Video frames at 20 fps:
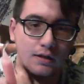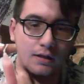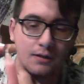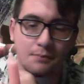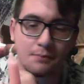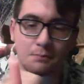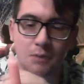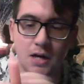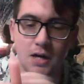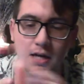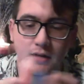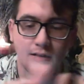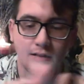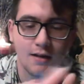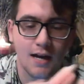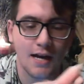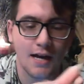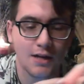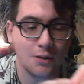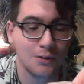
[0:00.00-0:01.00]
But
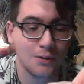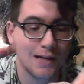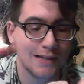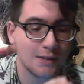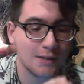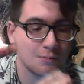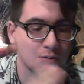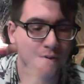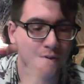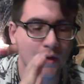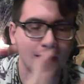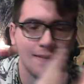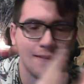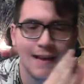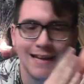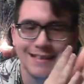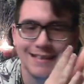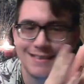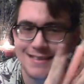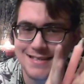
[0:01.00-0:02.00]
I don't like them. So I
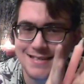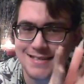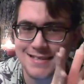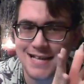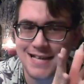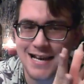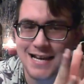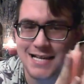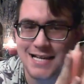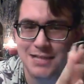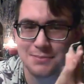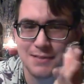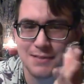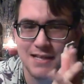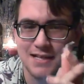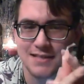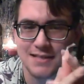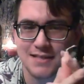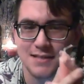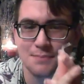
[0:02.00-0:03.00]
like this size
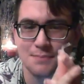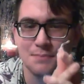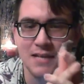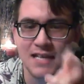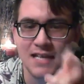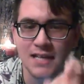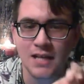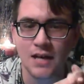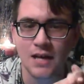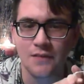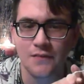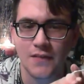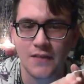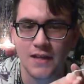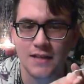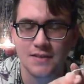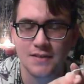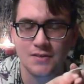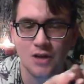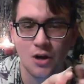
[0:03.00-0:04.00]
because it's big enough that
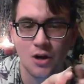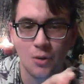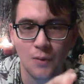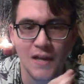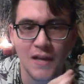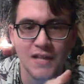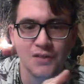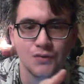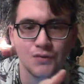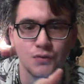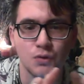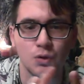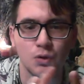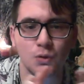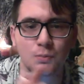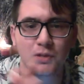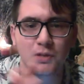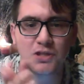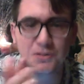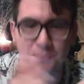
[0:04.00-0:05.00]
it's not
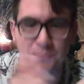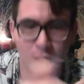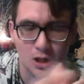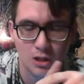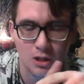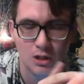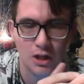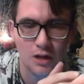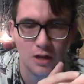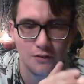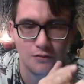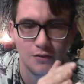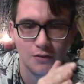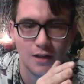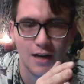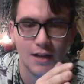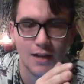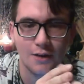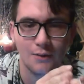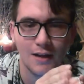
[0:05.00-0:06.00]
wasteful, but small enough
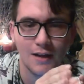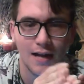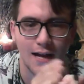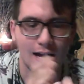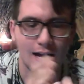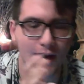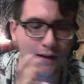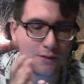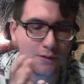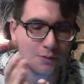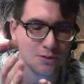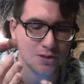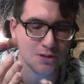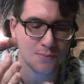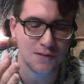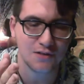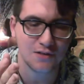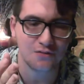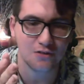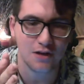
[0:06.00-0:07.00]
that I don't
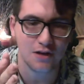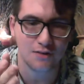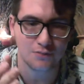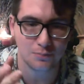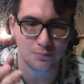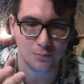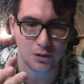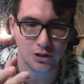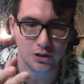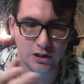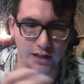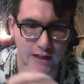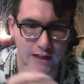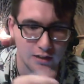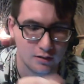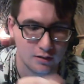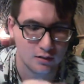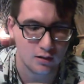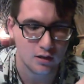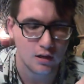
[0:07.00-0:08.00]
spend forever burning it.
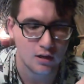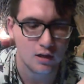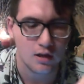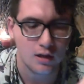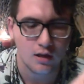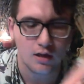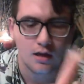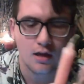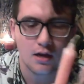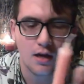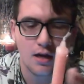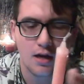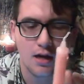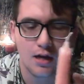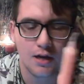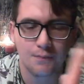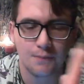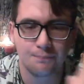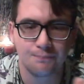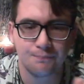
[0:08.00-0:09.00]

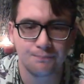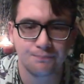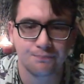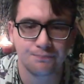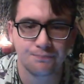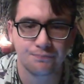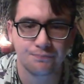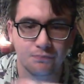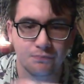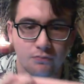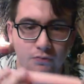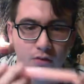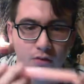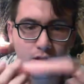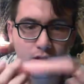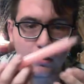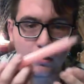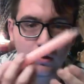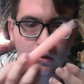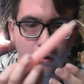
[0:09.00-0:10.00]
And
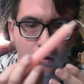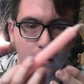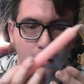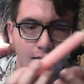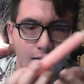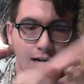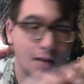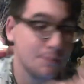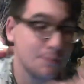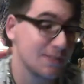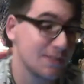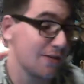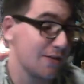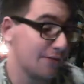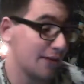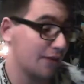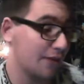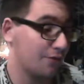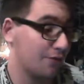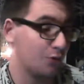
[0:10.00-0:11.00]
I'm
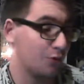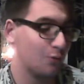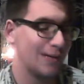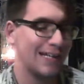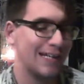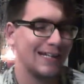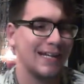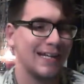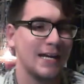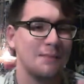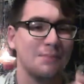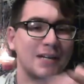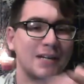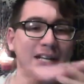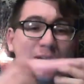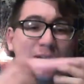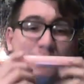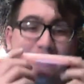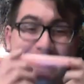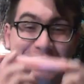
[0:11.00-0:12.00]
saving it for a rainy day. But
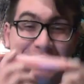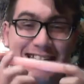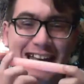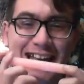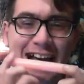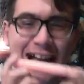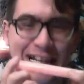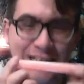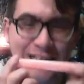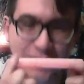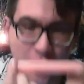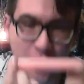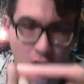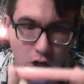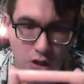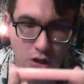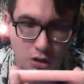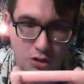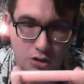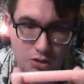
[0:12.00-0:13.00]
it was $9.
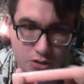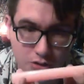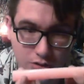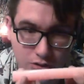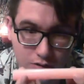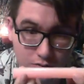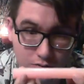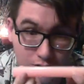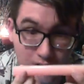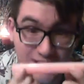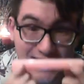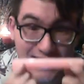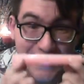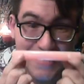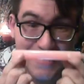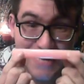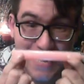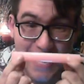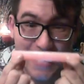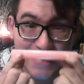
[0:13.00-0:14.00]

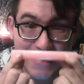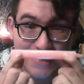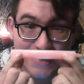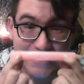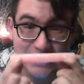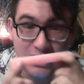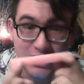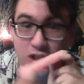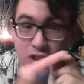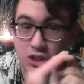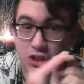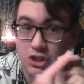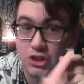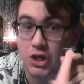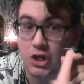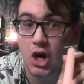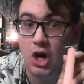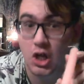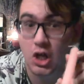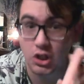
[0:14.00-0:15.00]

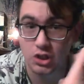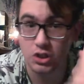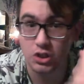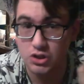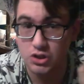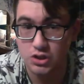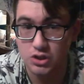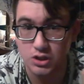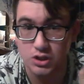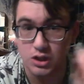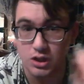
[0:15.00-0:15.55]
$9.